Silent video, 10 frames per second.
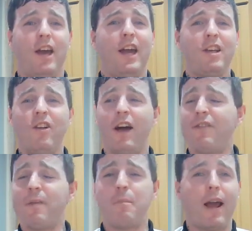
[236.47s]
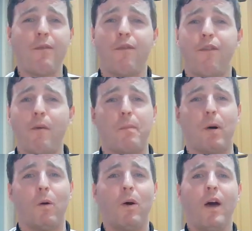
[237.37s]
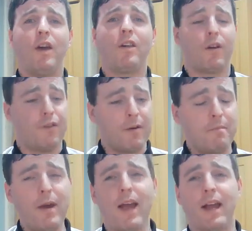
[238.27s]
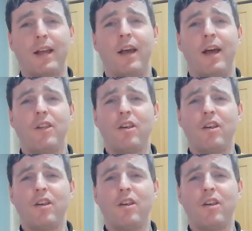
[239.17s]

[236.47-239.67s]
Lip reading: He's not even playing football. So for me,